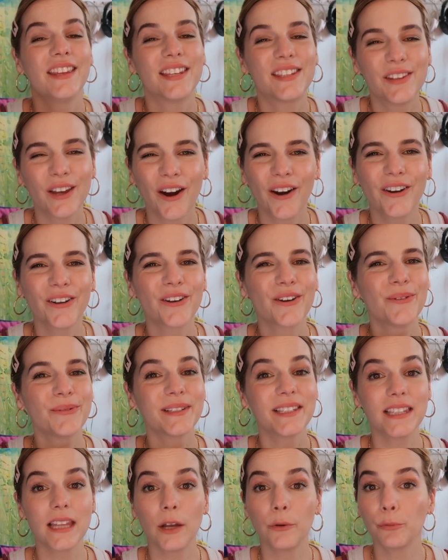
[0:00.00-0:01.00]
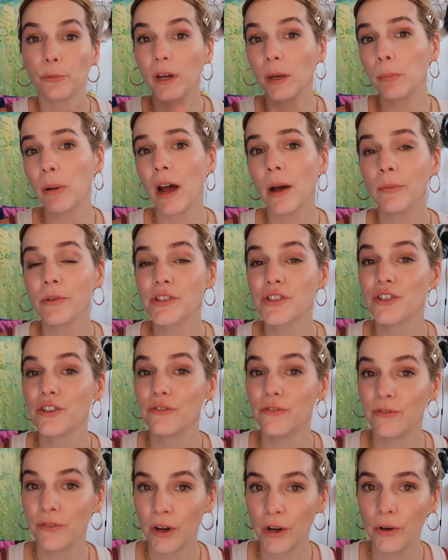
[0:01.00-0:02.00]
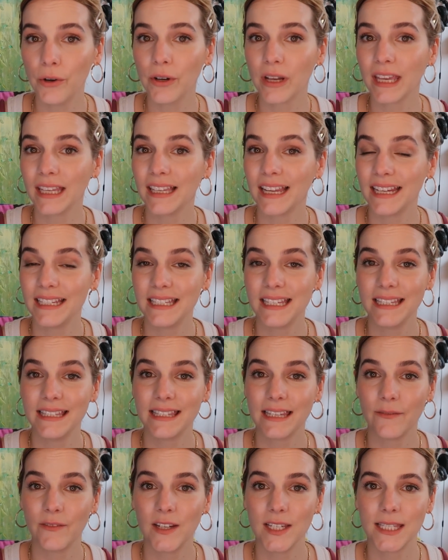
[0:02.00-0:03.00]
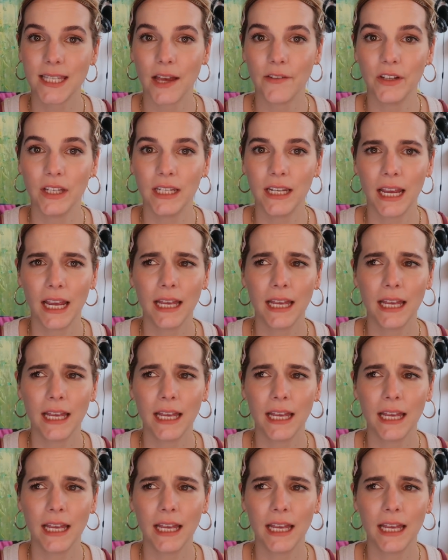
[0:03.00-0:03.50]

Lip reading: This article was then republished in Vogue in 1977,